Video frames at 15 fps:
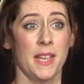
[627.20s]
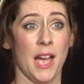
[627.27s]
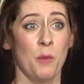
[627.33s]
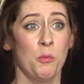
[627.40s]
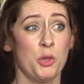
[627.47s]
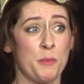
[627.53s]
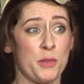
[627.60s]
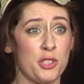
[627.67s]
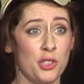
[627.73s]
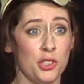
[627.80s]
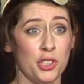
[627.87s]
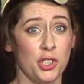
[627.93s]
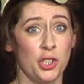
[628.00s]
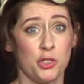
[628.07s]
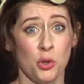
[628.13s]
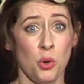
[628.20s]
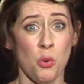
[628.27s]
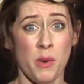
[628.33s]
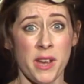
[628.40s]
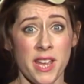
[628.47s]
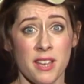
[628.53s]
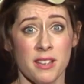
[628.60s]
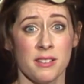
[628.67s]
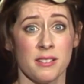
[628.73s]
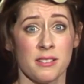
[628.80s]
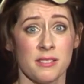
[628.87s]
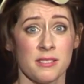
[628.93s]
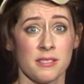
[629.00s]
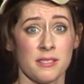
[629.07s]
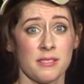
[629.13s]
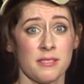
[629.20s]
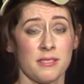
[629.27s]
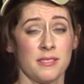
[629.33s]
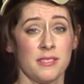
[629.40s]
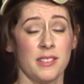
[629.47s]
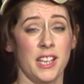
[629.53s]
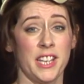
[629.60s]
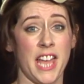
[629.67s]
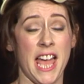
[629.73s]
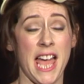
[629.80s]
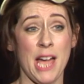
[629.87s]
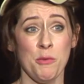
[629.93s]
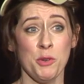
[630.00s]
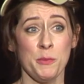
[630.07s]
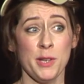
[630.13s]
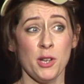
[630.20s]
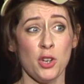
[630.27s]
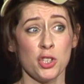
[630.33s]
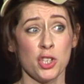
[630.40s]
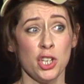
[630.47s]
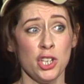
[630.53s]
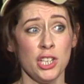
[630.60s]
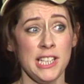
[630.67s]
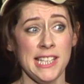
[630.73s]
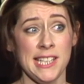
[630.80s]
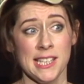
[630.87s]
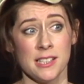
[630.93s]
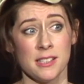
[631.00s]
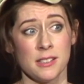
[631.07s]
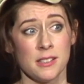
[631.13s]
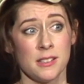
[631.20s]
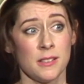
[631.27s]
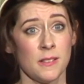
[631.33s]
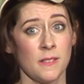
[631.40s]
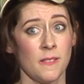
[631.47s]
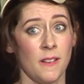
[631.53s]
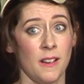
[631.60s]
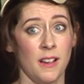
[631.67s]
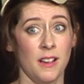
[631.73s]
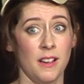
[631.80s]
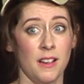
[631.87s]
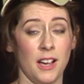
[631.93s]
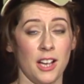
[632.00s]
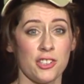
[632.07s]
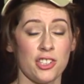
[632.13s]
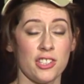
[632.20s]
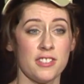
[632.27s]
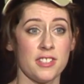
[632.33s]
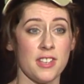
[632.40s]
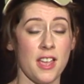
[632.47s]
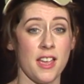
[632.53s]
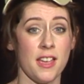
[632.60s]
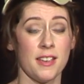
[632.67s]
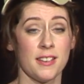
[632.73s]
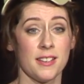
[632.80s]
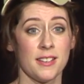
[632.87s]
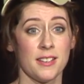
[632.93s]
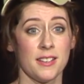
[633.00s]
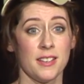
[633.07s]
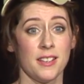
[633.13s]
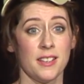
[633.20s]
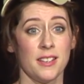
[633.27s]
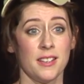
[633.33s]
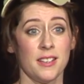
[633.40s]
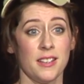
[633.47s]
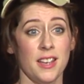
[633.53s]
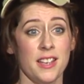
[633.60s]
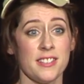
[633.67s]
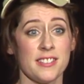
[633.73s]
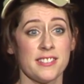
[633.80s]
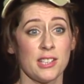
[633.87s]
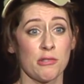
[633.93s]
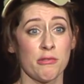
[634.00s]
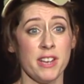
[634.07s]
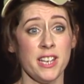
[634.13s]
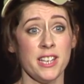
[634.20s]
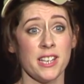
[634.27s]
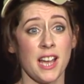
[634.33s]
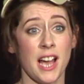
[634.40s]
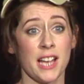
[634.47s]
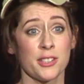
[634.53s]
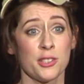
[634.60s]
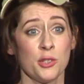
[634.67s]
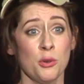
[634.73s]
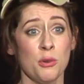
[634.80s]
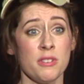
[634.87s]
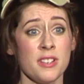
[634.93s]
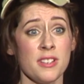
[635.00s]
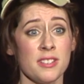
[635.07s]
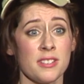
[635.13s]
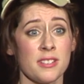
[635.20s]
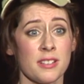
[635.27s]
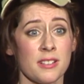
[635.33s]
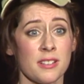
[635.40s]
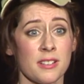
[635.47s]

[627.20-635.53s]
And would be stood in a doorway. And her hair would be all curly. And she'd say, "Is it still raining? I hadn't noticed."